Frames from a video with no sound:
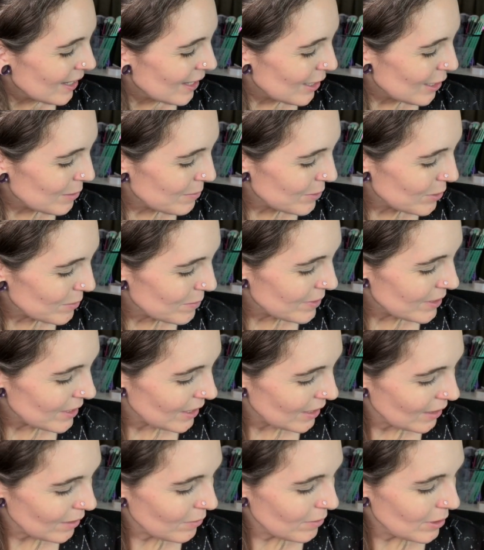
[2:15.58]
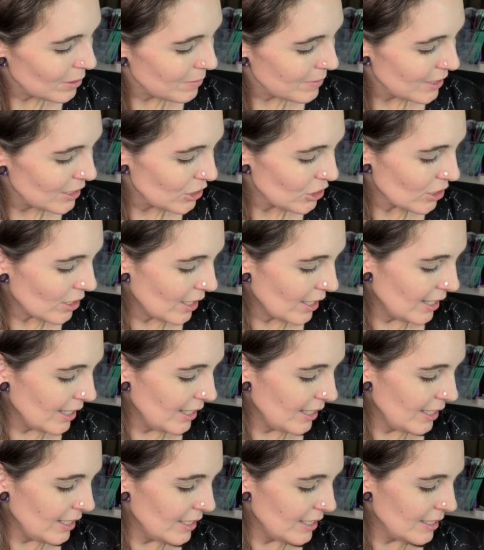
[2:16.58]
So I'm thinking what I'm going to try
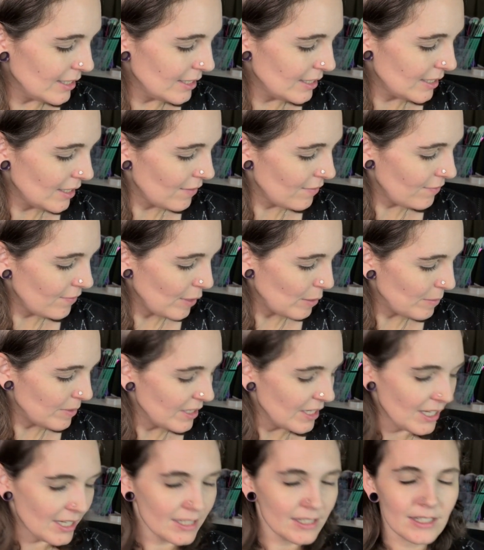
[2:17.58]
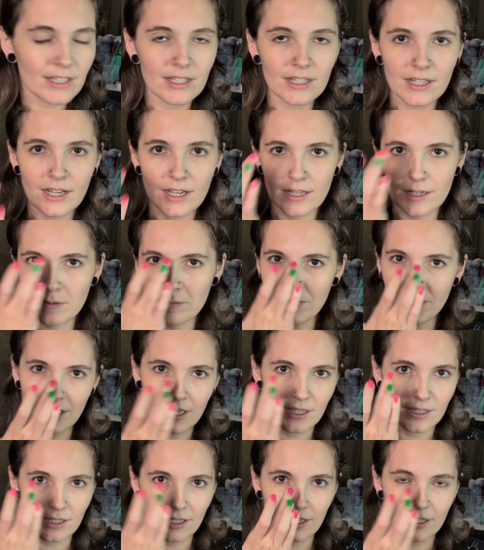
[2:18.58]
is Family is going to kind of be
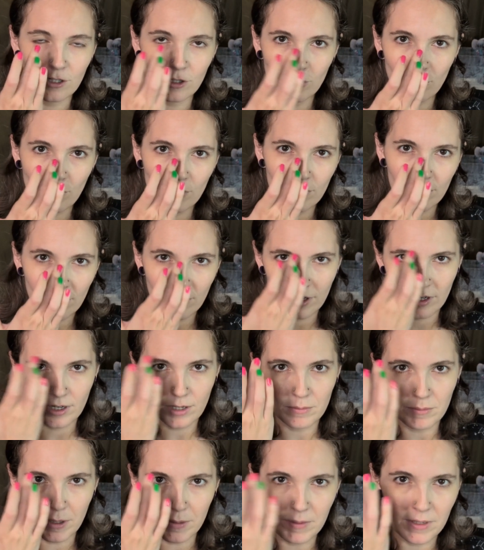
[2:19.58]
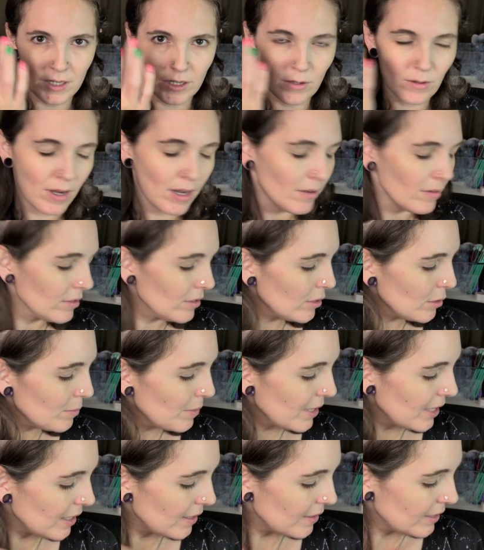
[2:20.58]
in the inner corner and maybe go out a little
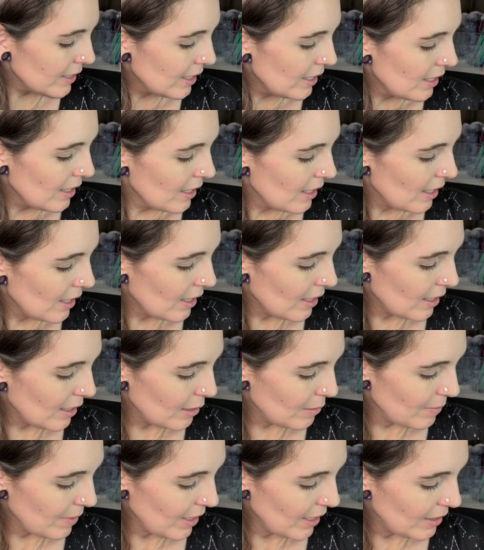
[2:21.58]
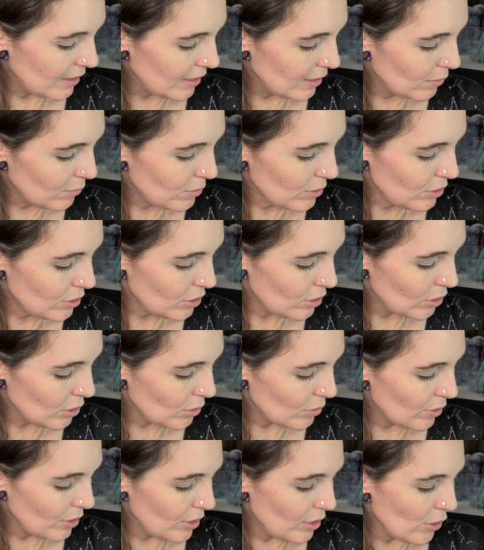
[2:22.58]
bit. And then we'll
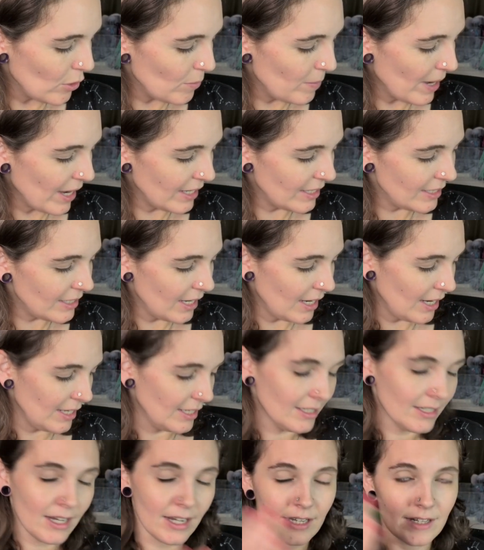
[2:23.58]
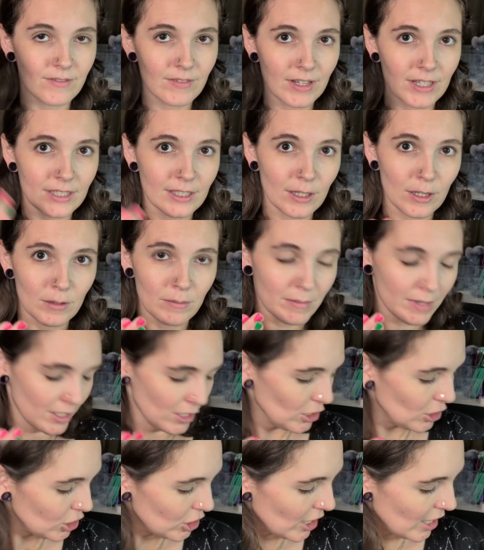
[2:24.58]
do No Bad Days kind of as a
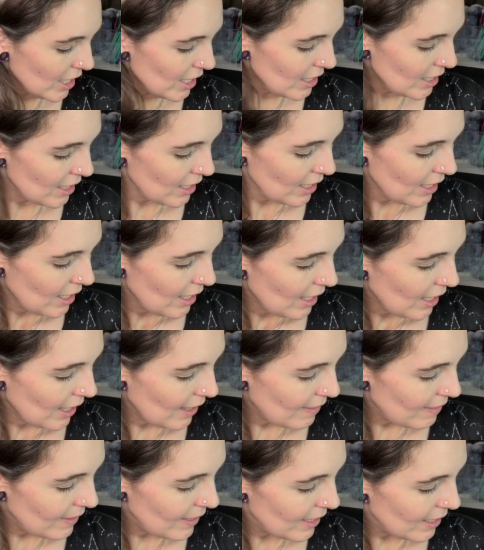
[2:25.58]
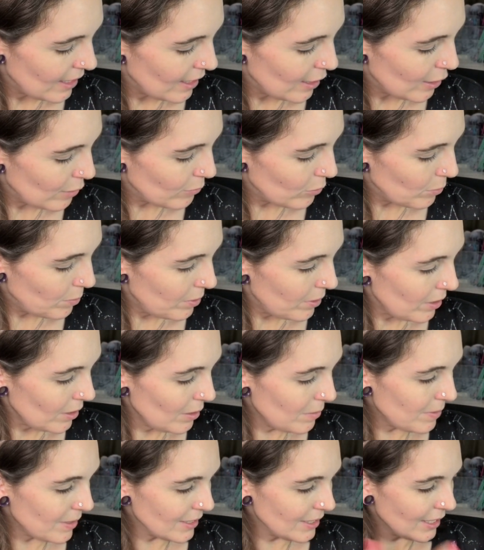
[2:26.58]
middle shade. And then we'll put
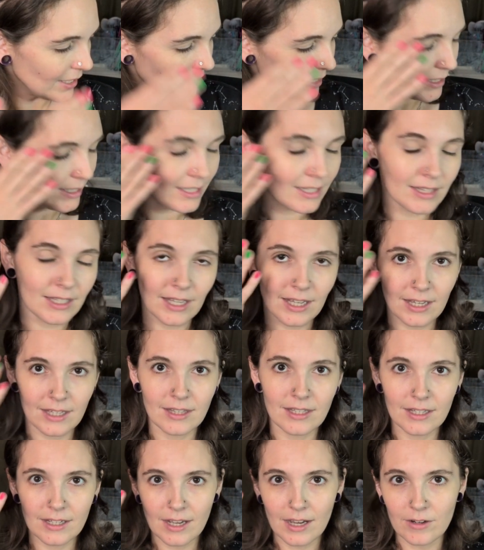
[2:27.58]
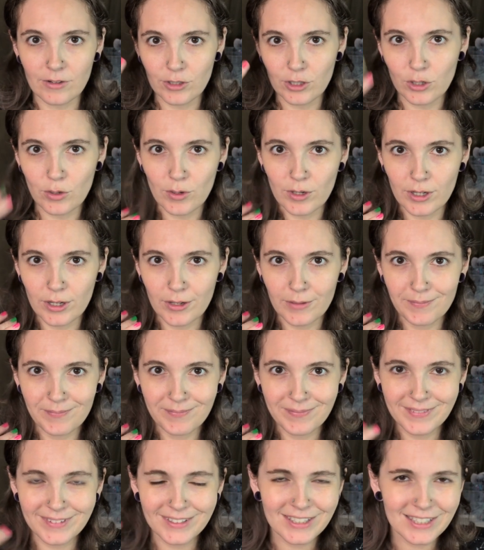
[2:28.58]
Hibiscus in like the outer corner.
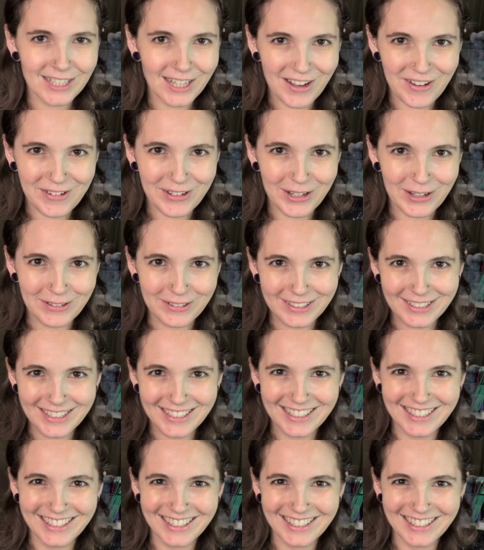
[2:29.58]
See how it goes.